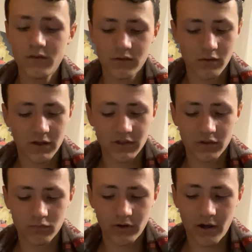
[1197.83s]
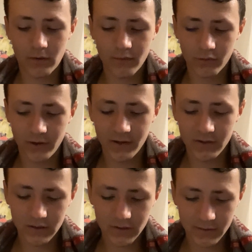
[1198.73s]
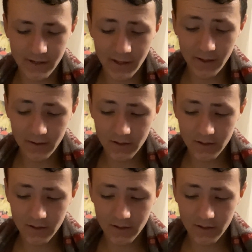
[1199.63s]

So that's just 1 hour of reading a day.